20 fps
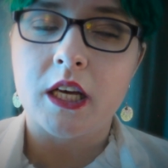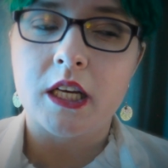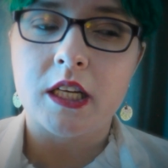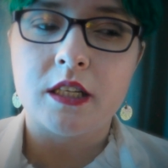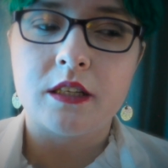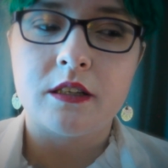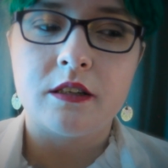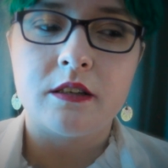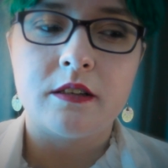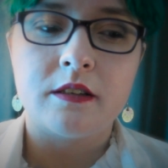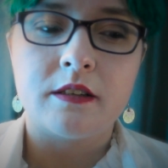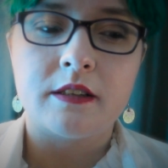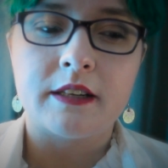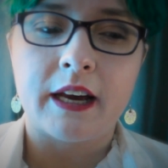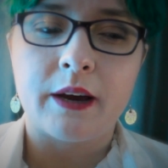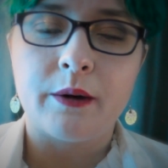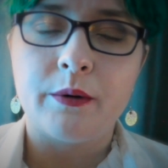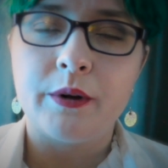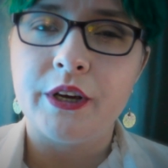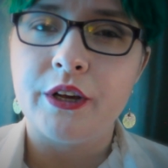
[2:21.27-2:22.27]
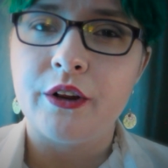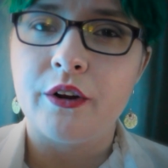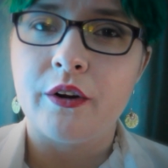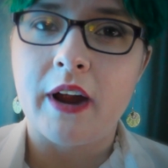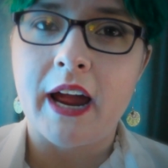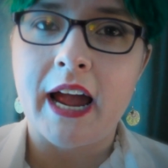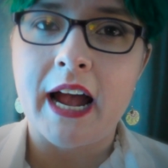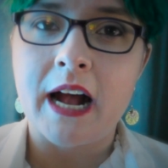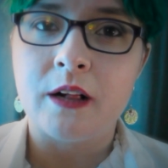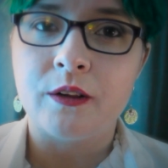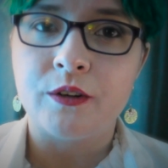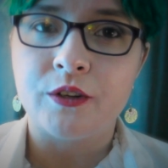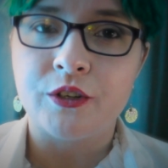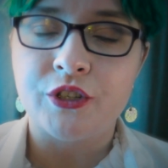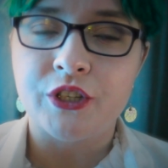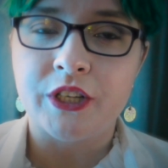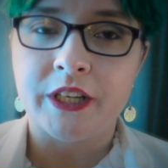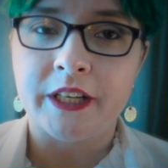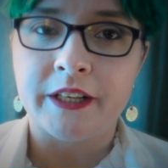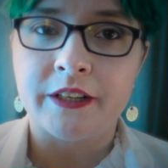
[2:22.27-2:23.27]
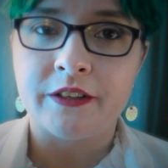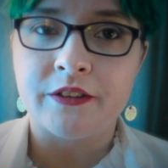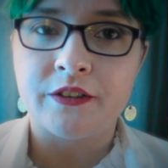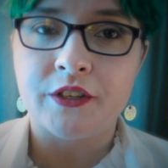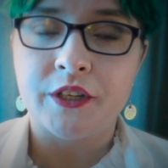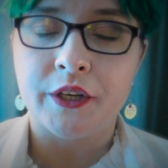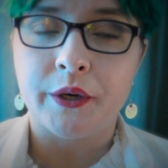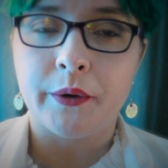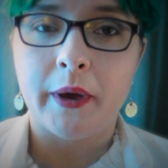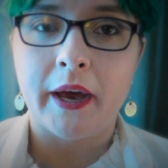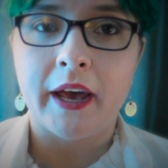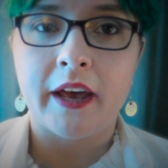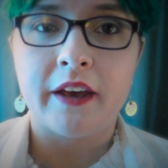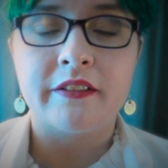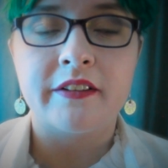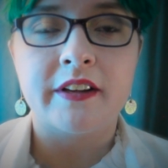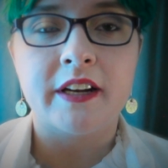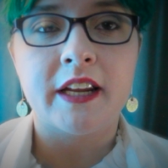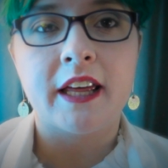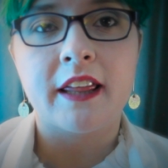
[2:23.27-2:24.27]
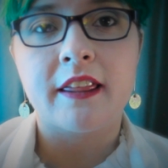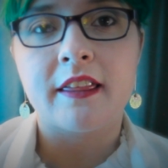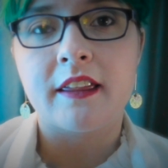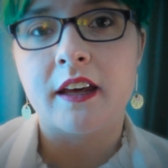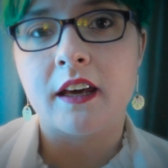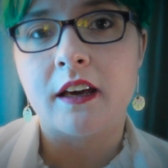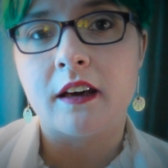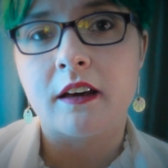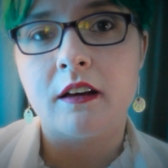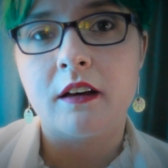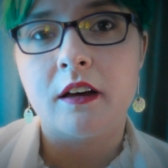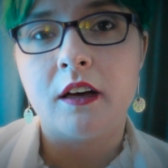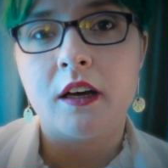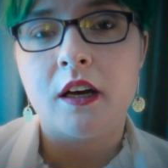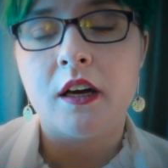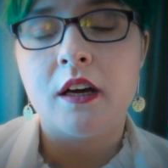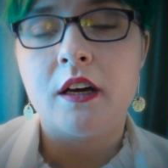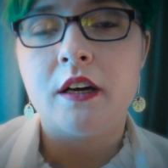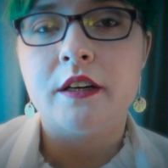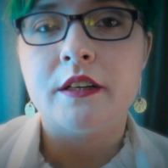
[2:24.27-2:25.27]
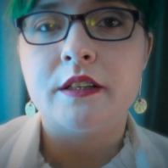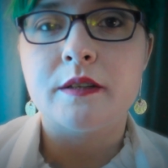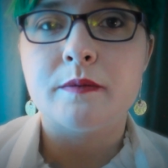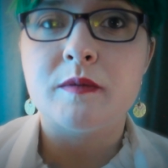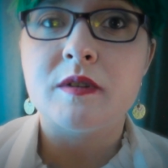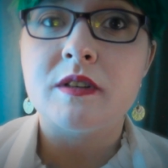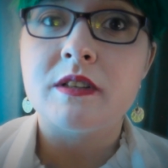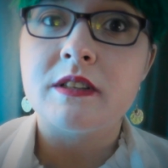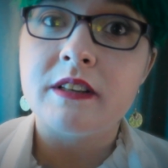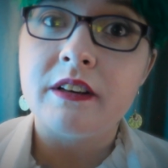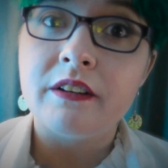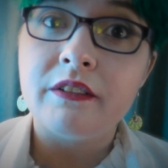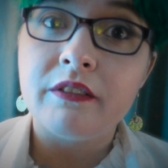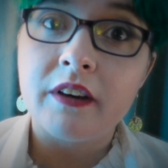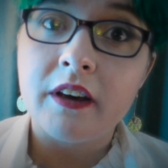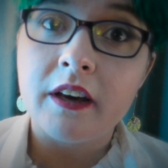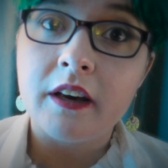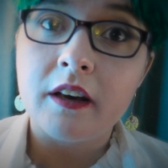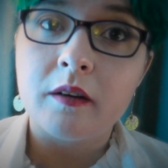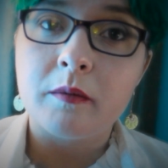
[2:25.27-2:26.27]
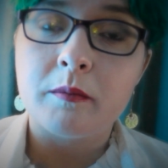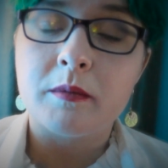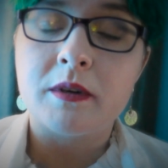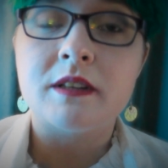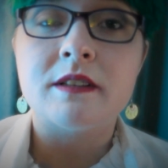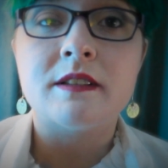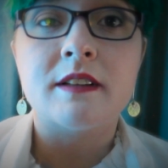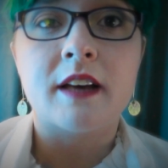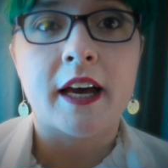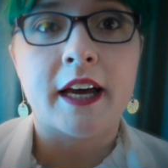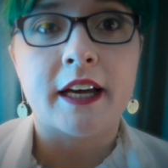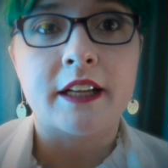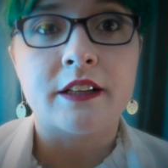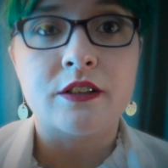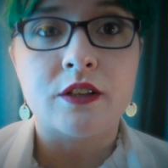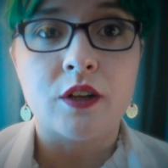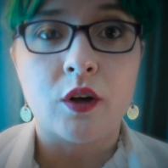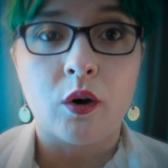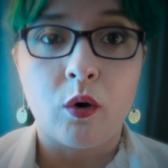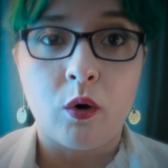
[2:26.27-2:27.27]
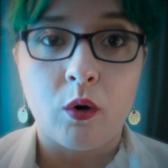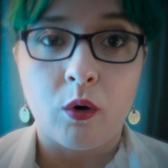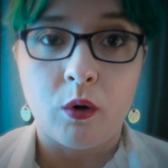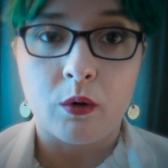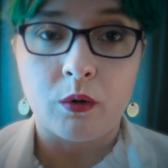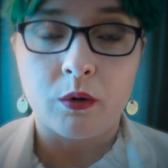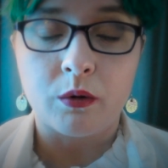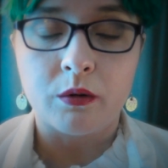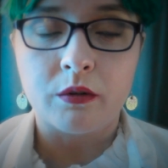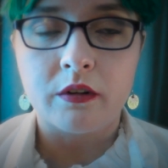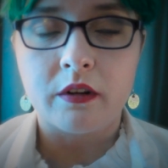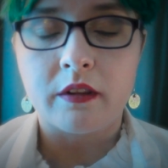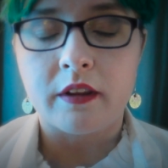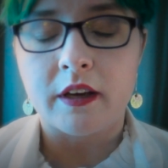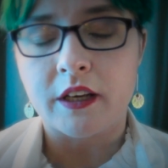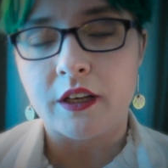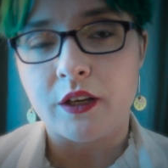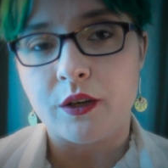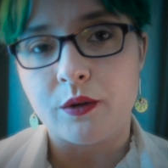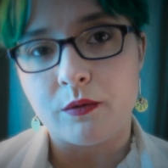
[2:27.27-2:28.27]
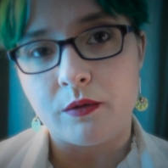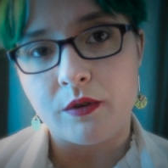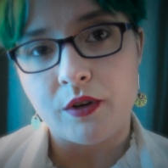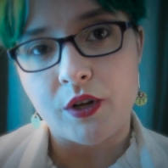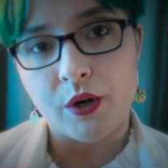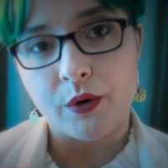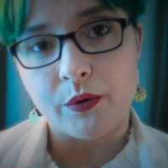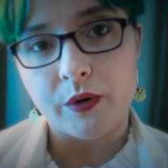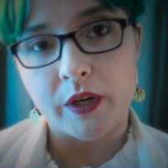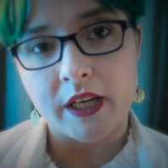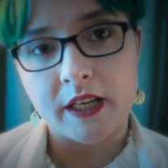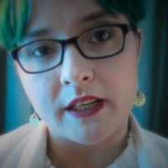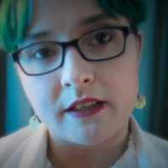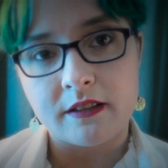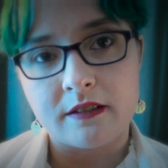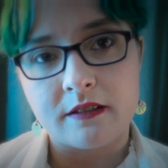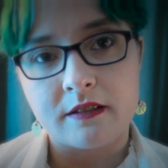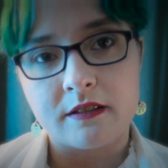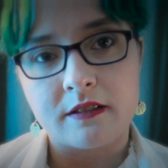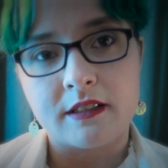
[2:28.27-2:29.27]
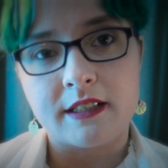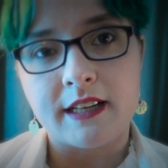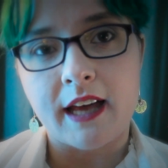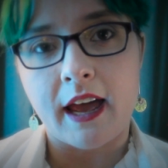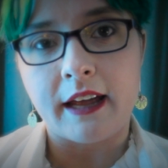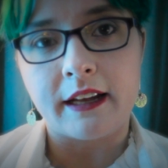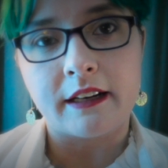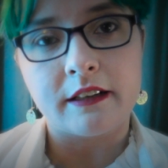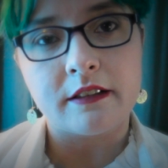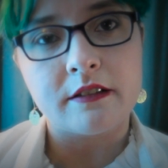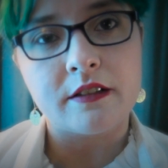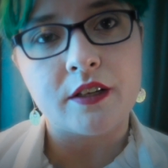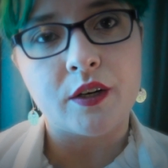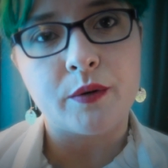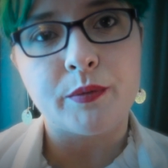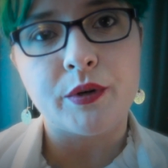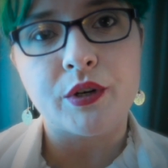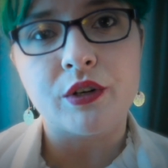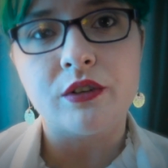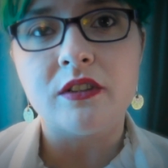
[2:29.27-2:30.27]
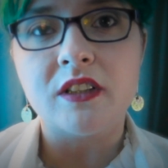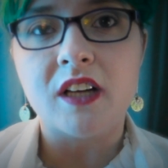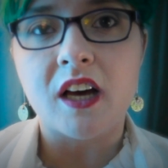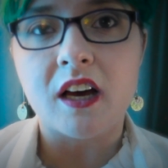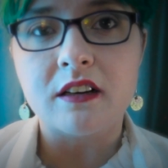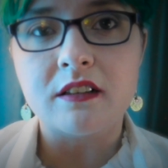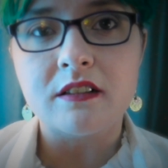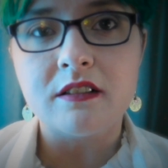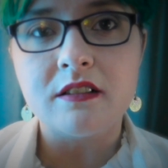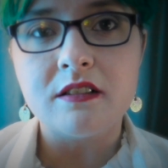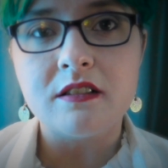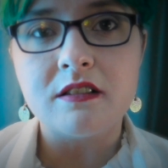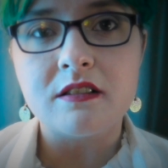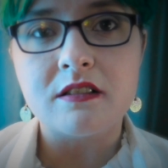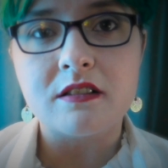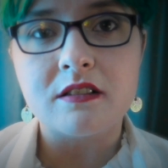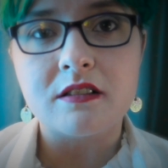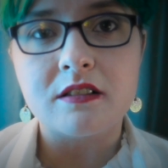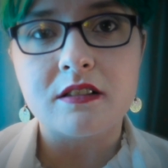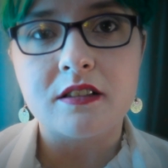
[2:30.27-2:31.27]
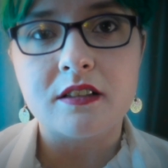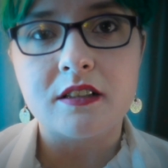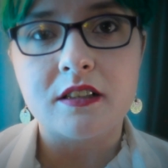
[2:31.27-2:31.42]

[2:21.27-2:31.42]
And how are your allergies? Do you have anything specific besides the cold that you notice tightens up your lungs?